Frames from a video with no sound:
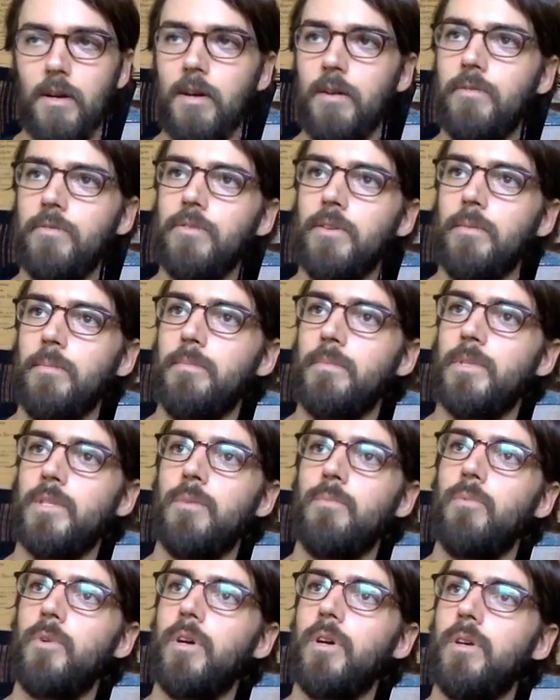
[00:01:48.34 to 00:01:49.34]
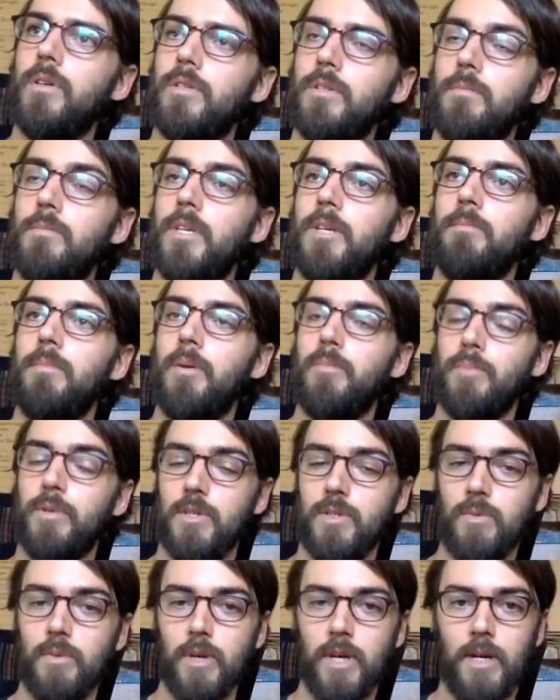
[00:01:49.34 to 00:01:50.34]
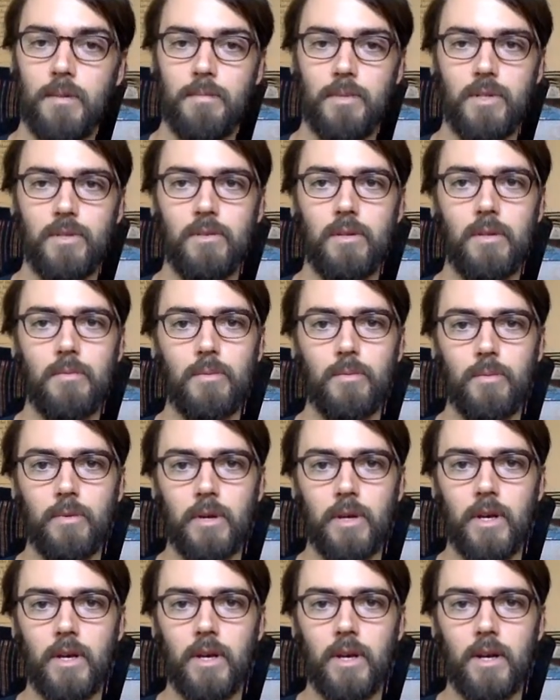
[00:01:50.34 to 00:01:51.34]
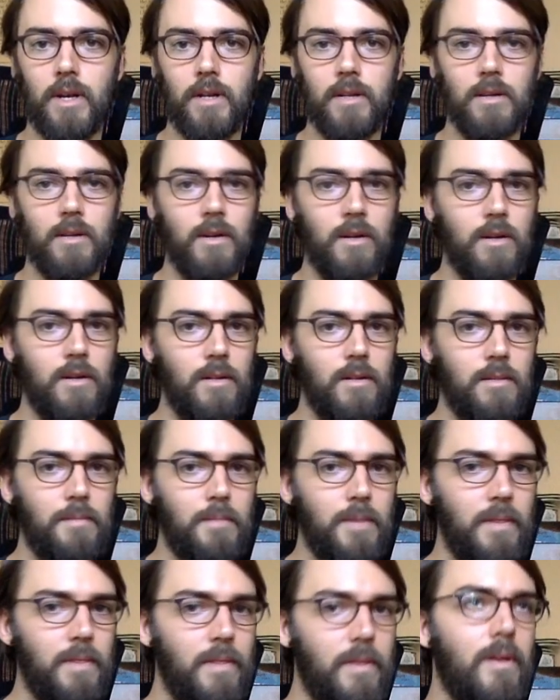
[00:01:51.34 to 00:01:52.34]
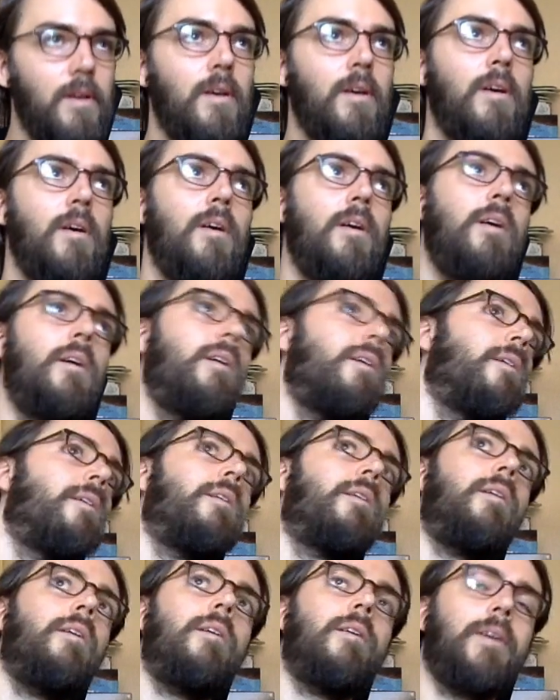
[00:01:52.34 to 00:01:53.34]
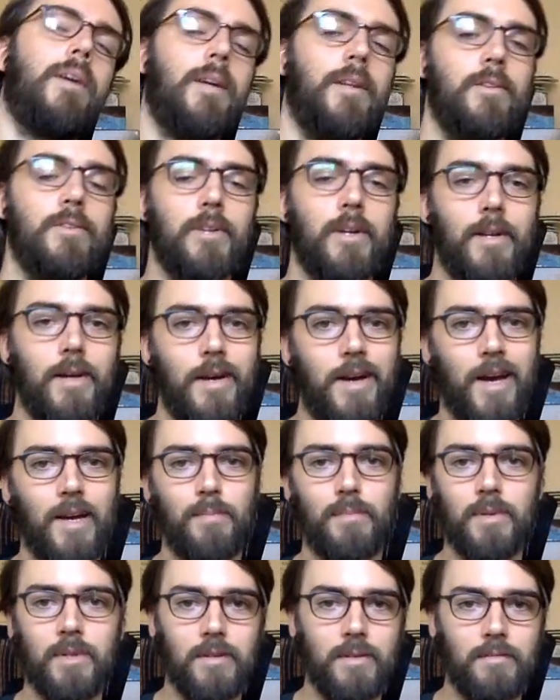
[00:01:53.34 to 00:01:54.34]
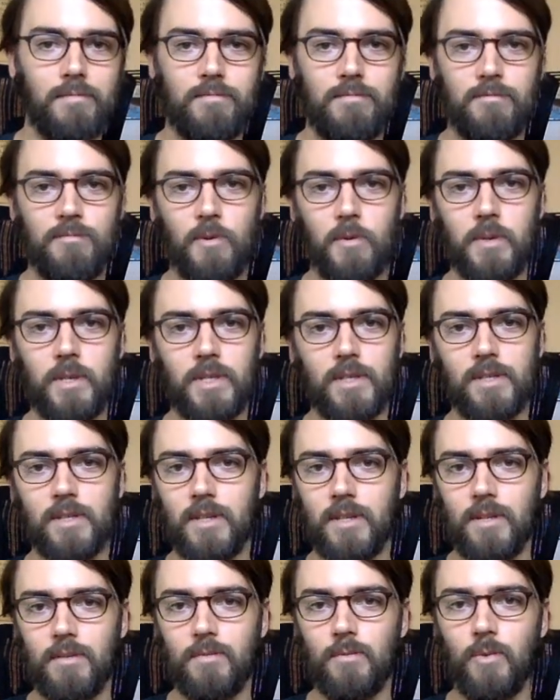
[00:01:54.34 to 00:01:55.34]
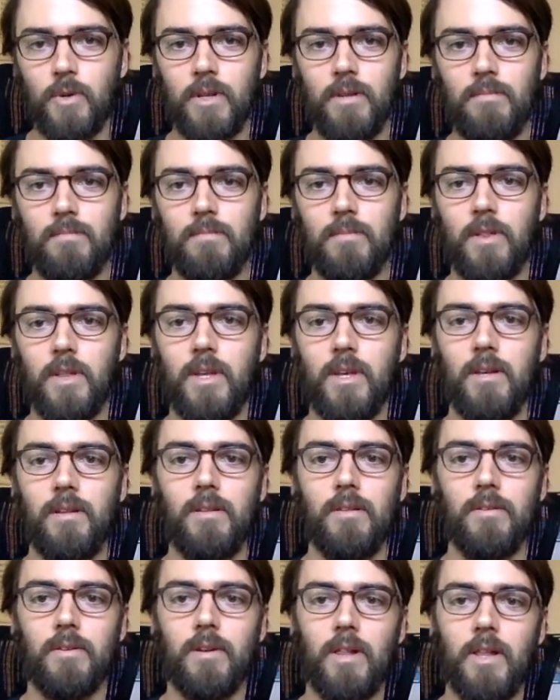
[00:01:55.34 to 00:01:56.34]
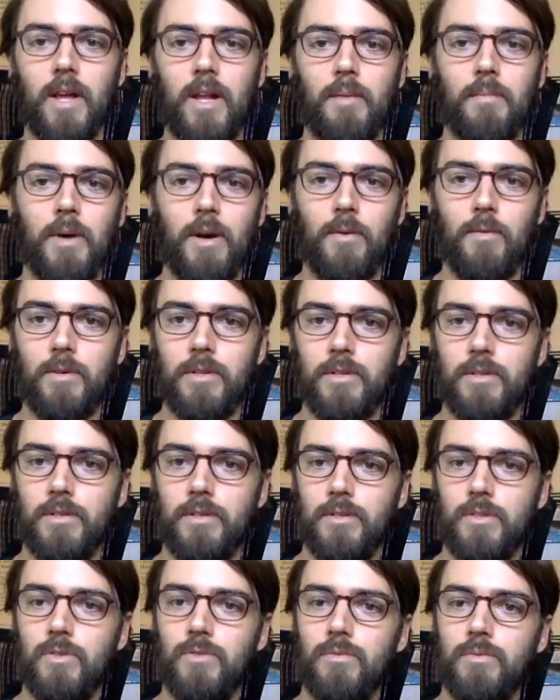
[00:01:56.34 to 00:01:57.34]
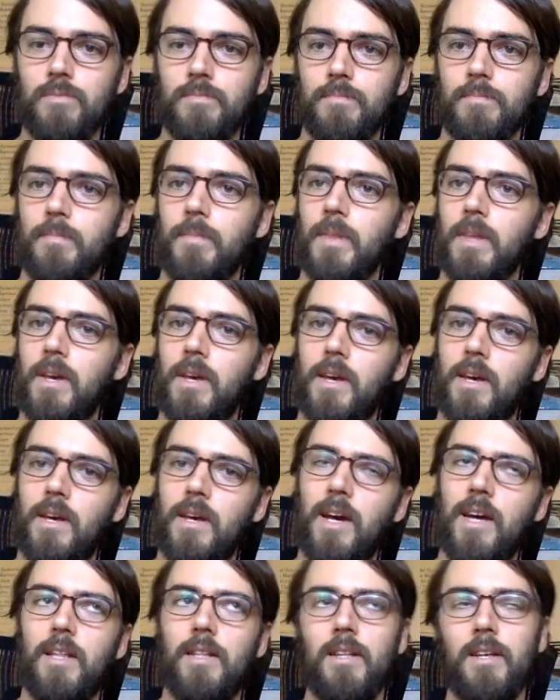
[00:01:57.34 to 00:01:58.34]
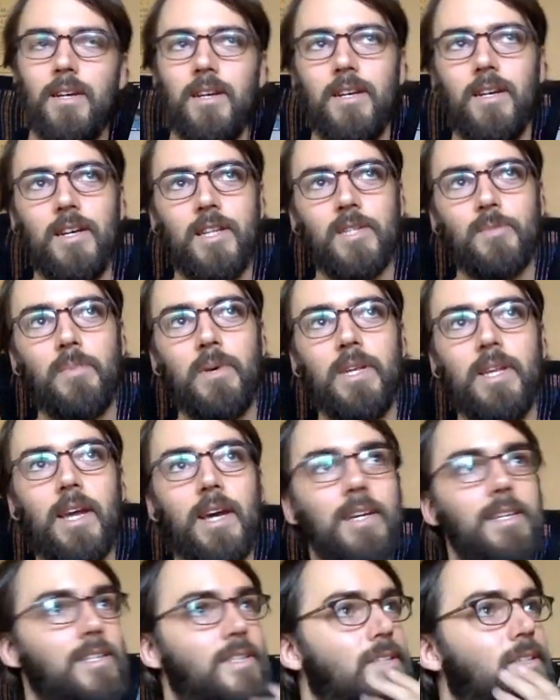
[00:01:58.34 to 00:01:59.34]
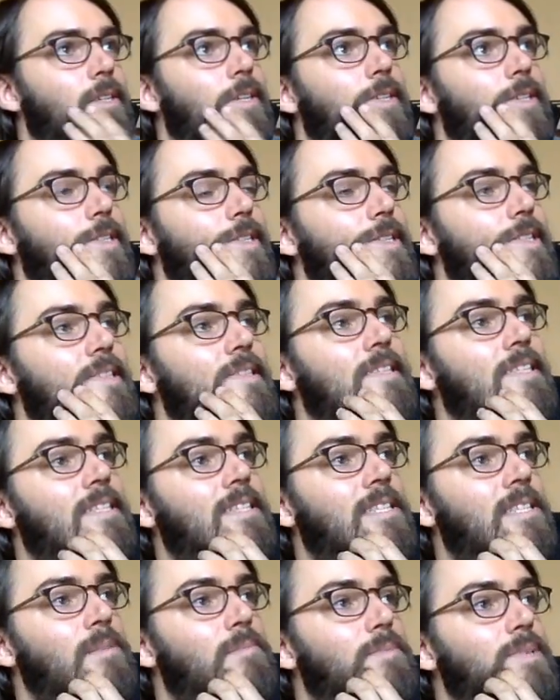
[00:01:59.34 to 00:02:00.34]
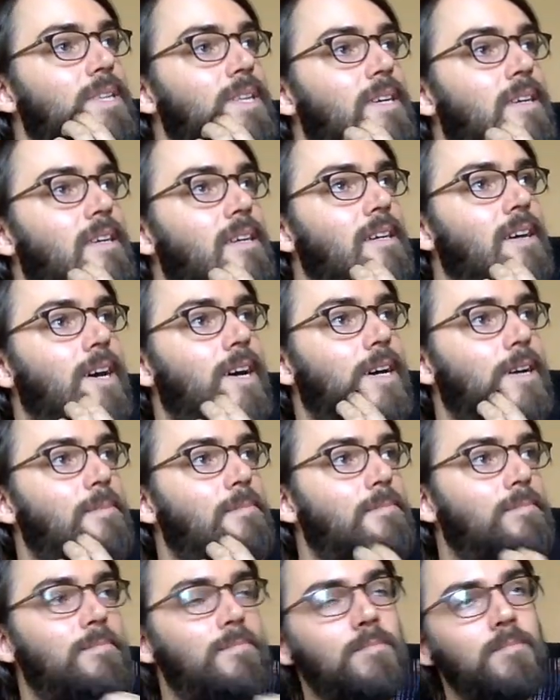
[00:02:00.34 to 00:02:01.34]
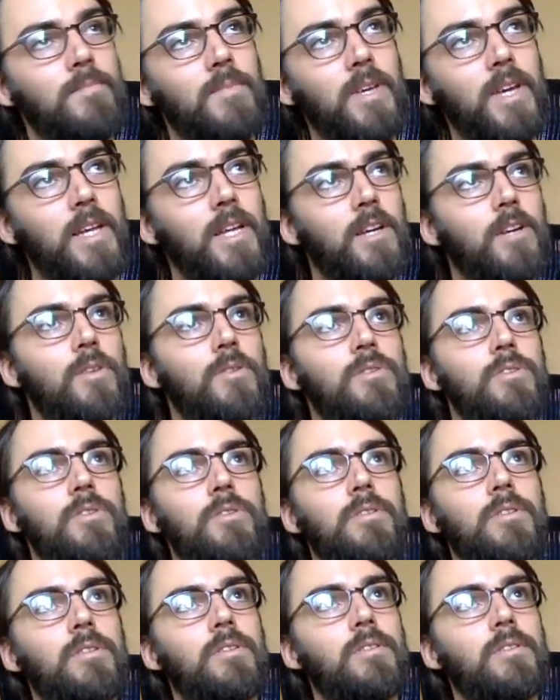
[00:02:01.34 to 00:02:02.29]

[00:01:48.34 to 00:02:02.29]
From Someday My Prince Will Come, the tune I've been working on all month. Kind of trying to hyper focus on one thing, learn a lot about one tune. And it's been nice because it seems like I'm getting closer to